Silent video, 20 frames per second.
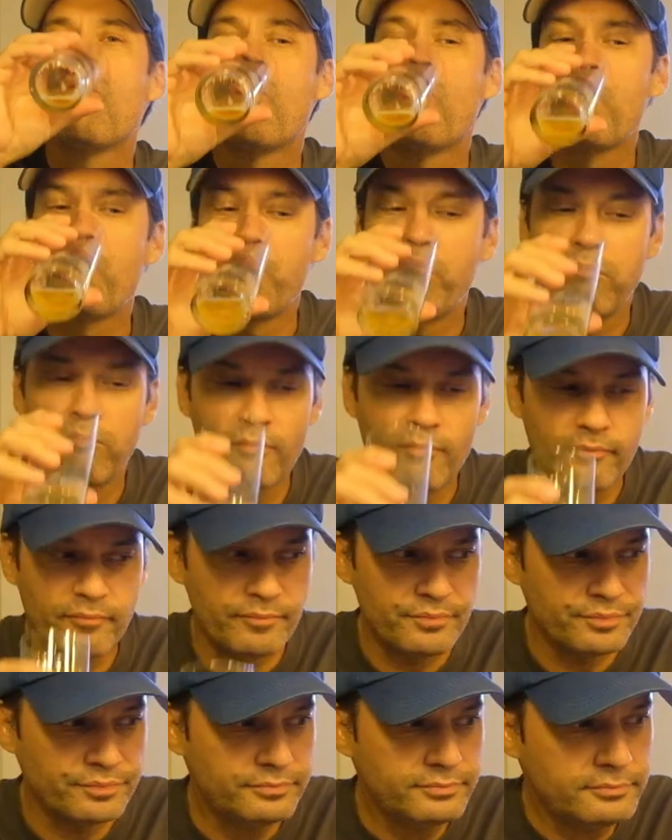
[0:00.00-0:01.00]
Light tastes
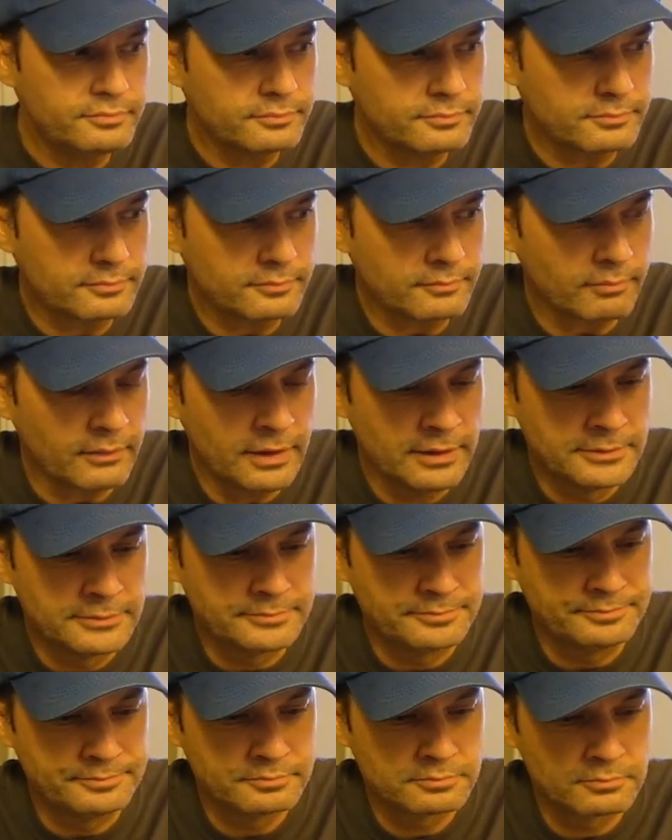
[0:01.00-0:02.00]
like Bud Light, I'll be
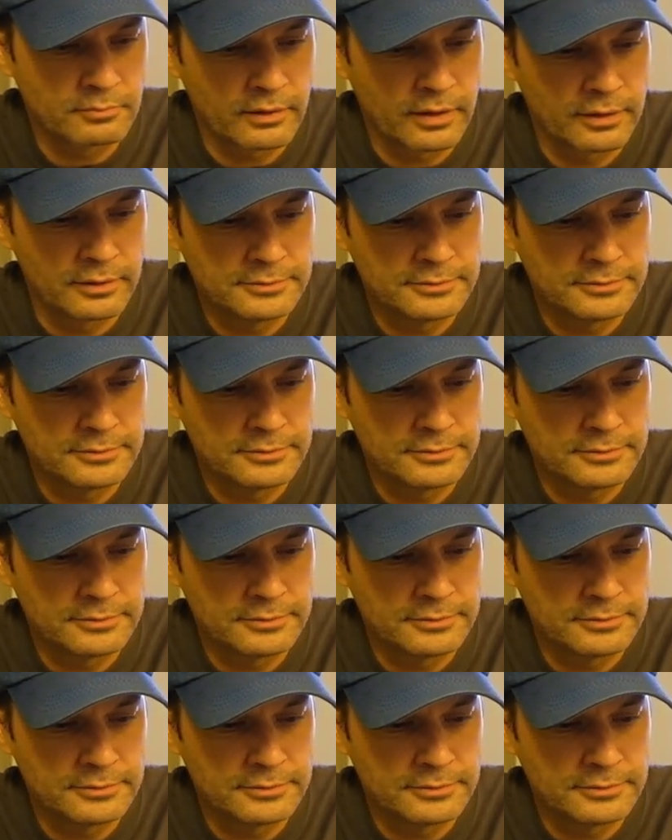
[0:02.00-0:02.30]
happy.